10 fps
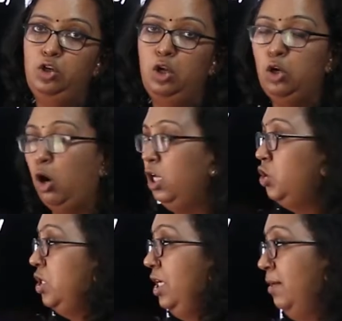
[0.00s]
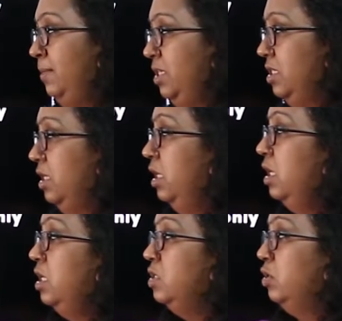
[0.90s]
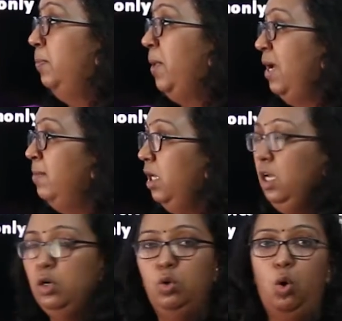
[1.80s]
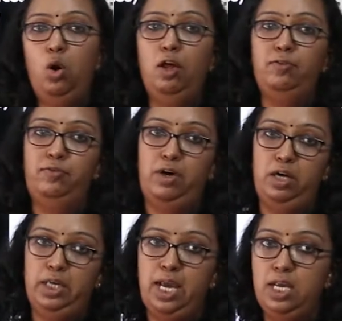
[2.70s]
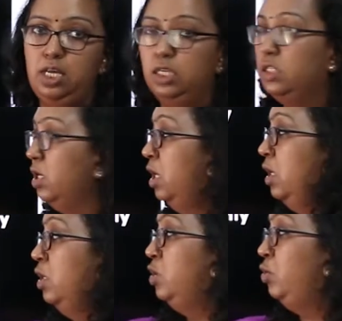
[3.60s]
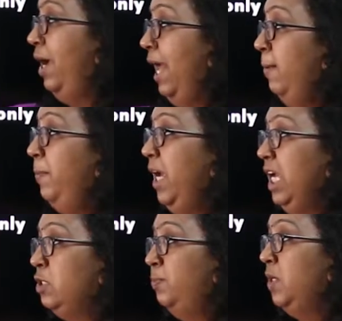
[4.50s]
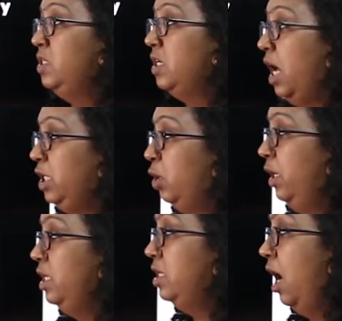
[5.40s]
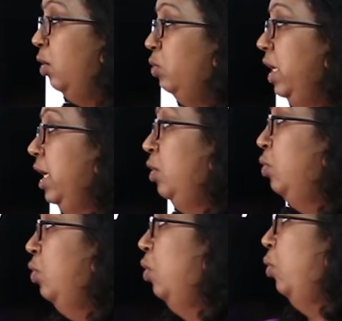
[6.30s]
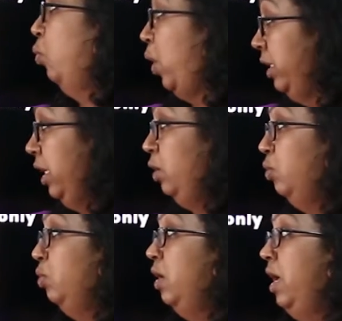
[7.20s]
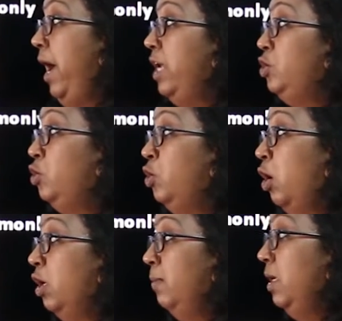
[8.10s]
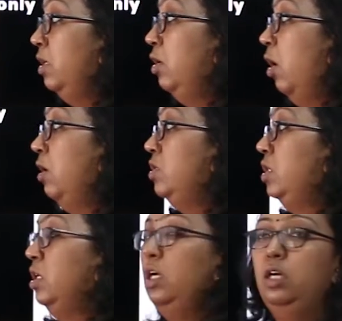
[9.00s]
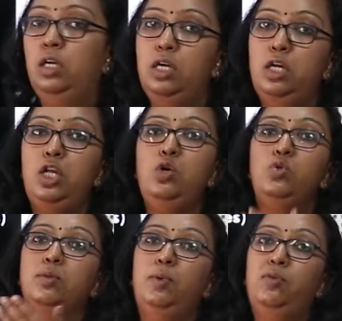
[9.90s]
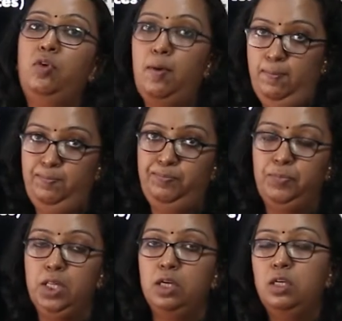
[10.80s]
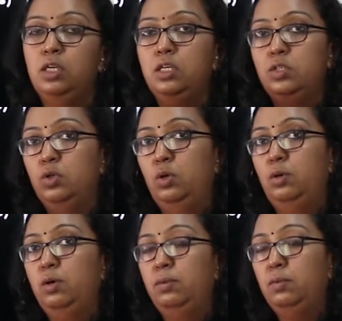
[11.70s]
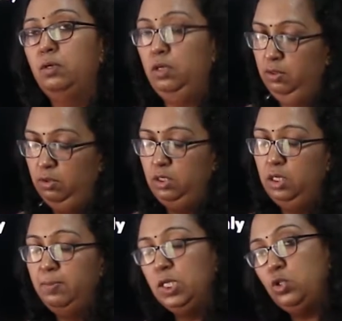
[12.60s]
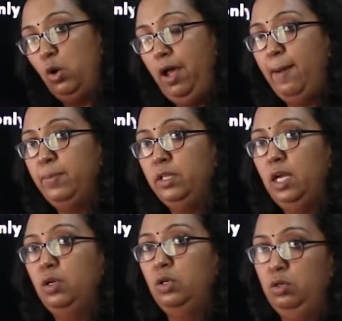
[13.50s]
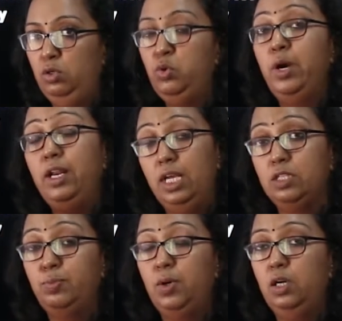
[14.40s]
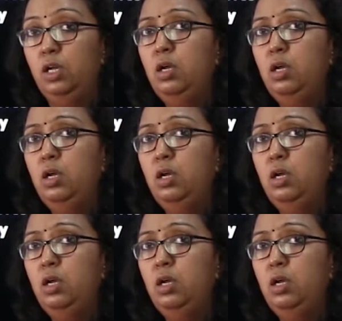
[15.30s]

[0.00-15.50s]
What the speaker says: a knowledge database. So the primary goal of KE is to help experts articulate how they do what they do and to document the knowledge in a reusable form. So it may so happen that you are an expert,